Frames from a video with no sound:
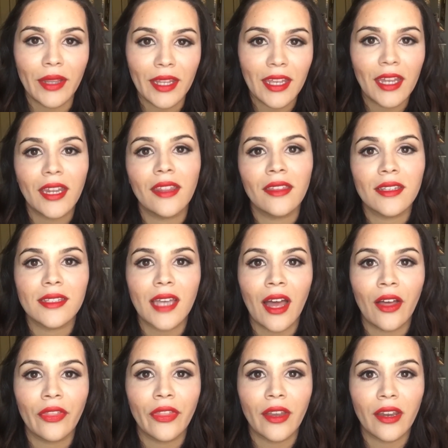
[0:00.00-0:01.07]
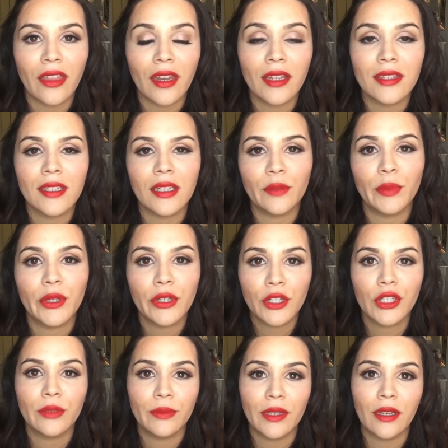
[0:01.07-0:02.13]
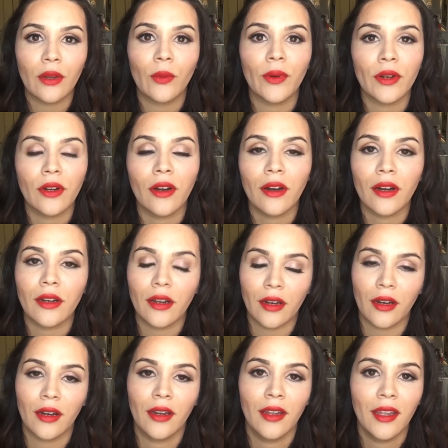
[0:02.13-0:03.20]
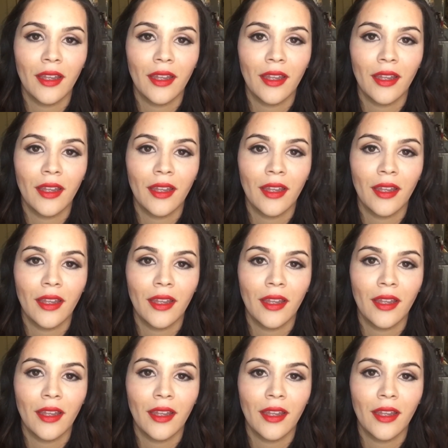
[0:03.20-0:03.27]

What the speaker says: getting this out there that it's going to push me to work harder